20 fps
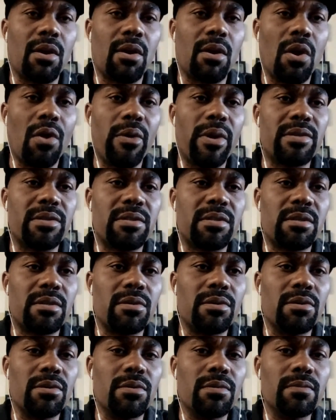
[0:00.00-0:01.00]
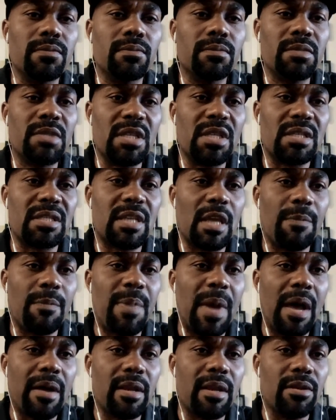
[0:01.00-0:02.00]
courage to
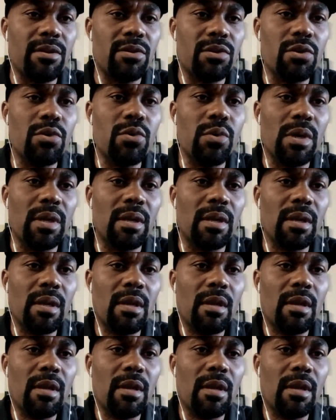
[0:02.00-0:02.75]
step out and do it,